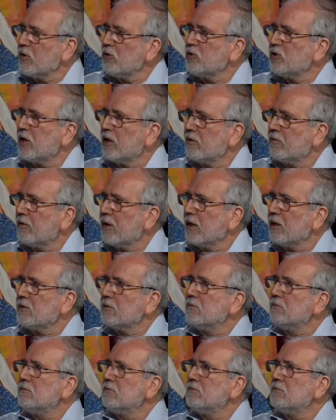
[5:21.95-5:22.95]
generate,
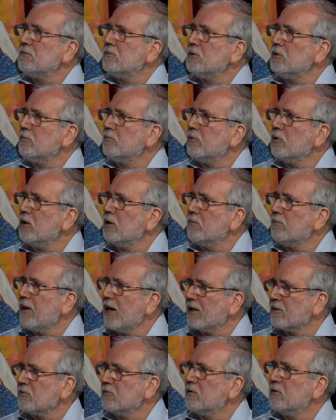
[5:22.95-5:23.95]
you put it
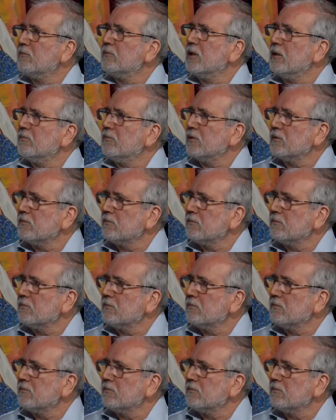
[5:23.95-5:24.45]
back to the people.